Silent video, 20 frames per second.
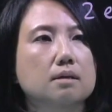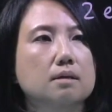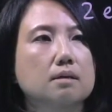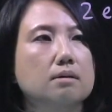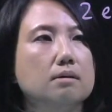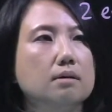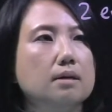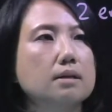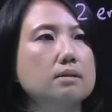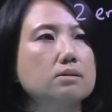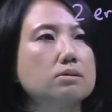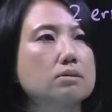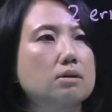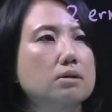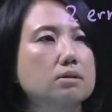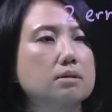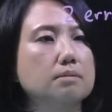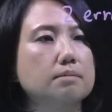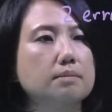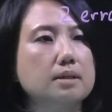Okay, so
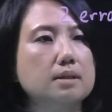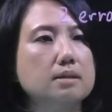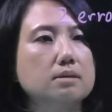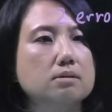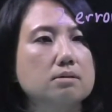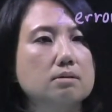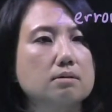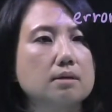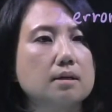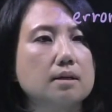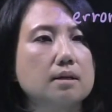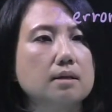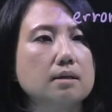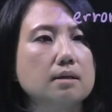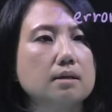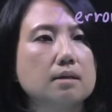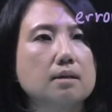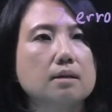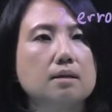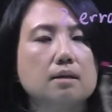all the p square,
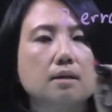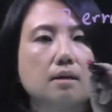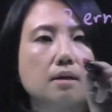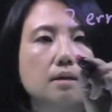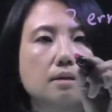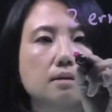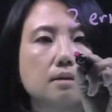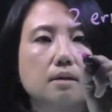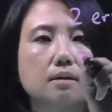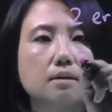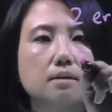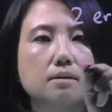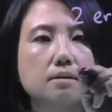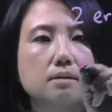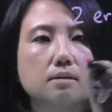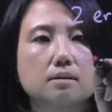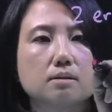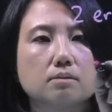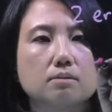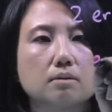and then this
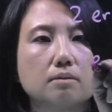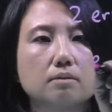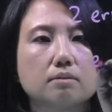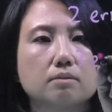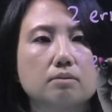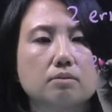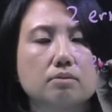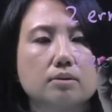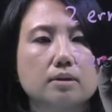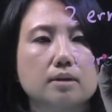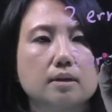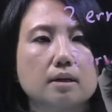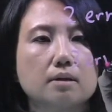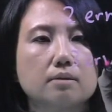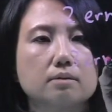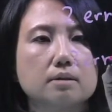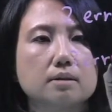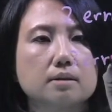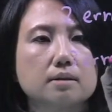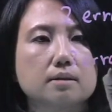is the one with 3
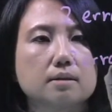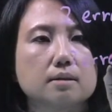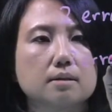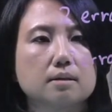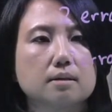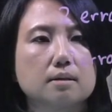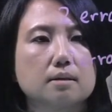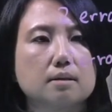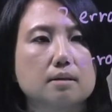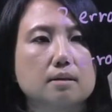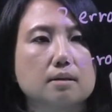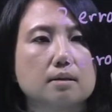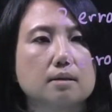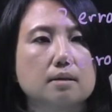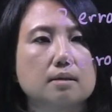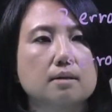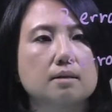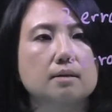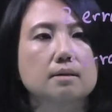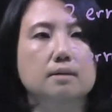errors.
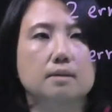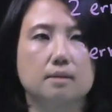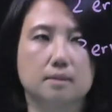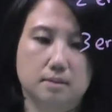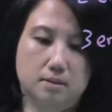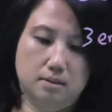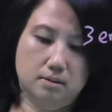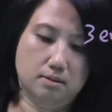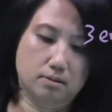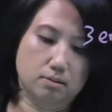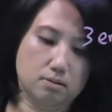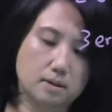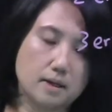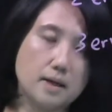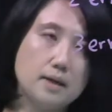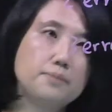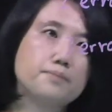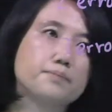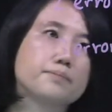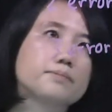
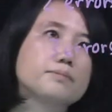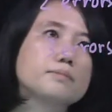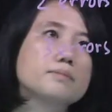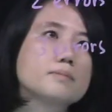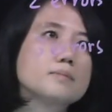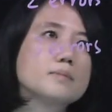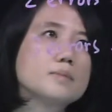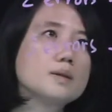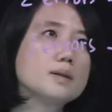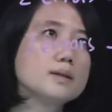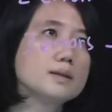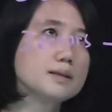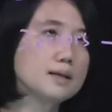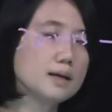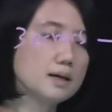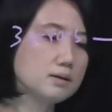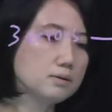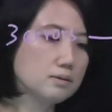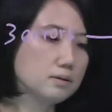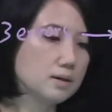Okay.
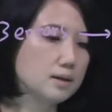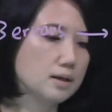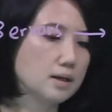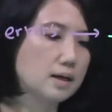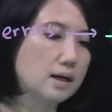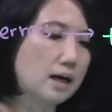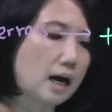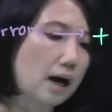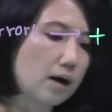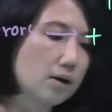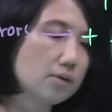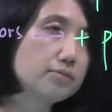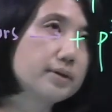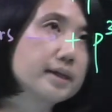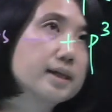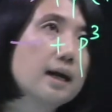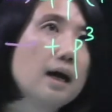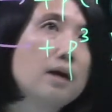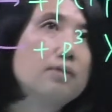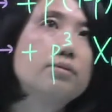Now, our
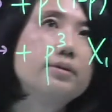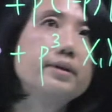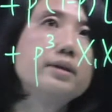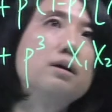recovery